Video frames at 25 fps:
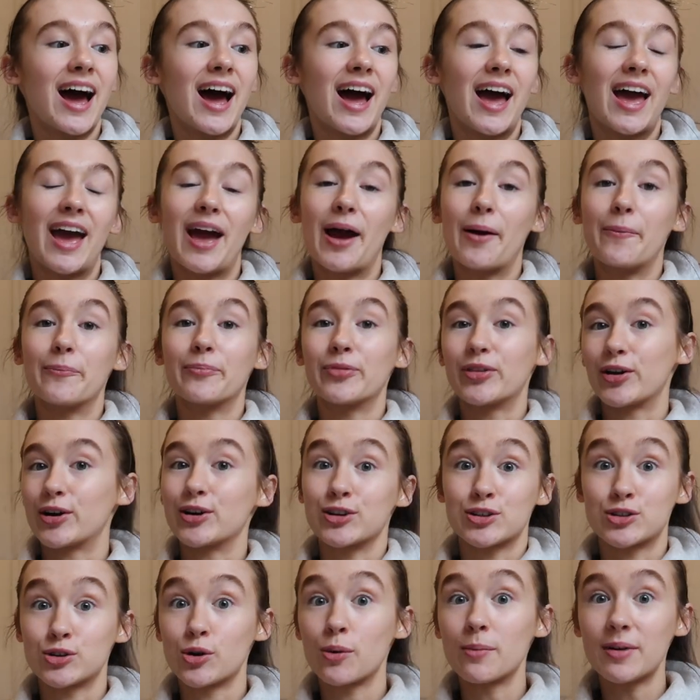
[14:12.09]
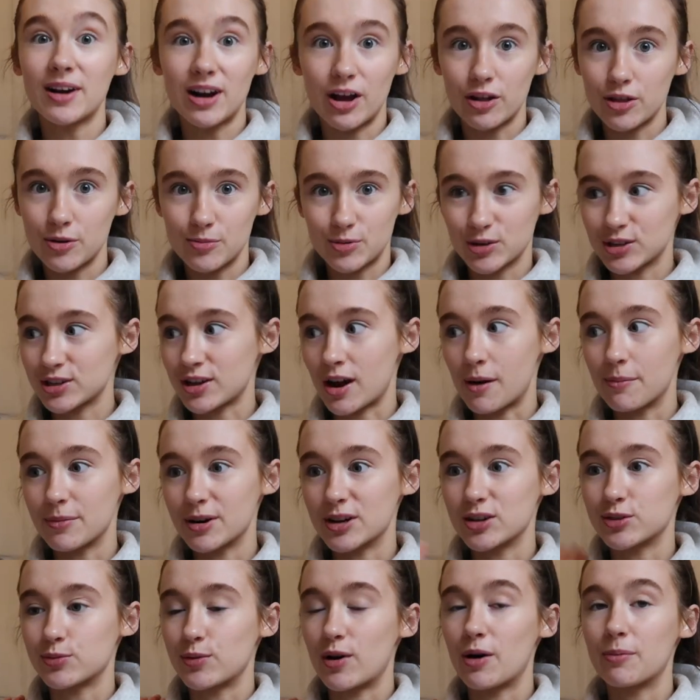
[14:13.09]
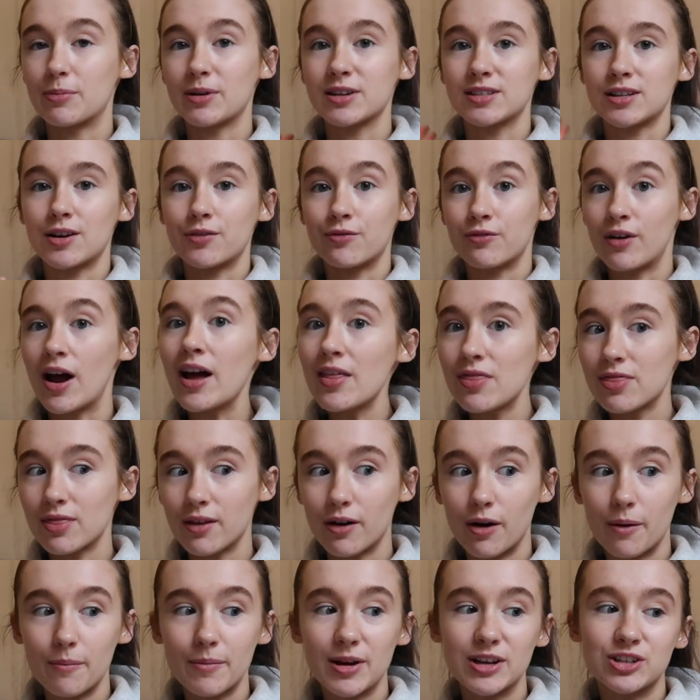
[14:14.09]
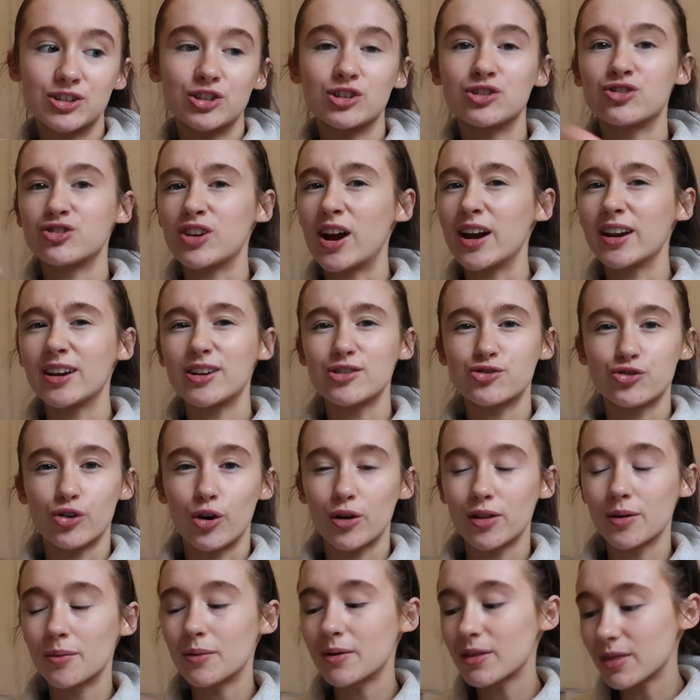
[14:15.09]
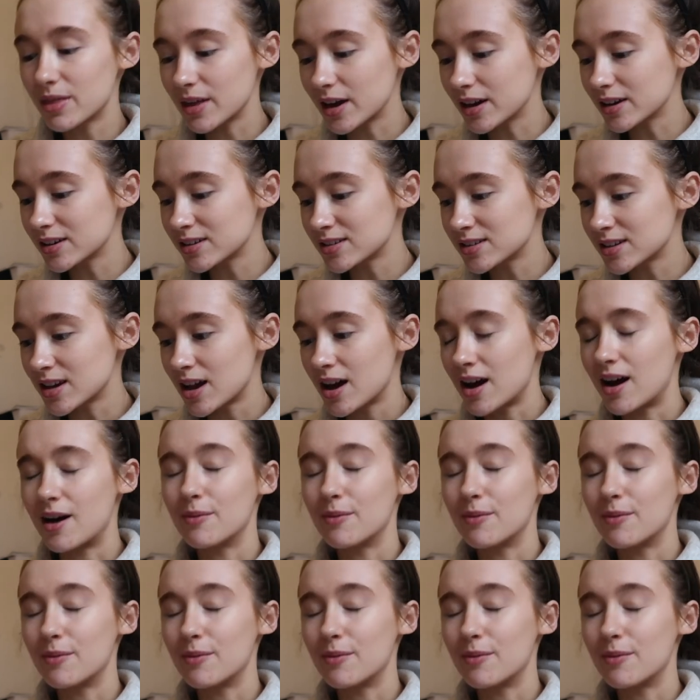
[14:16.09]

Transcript: There are so many other books coming as well because I've written them. It's just trying to draw them and things.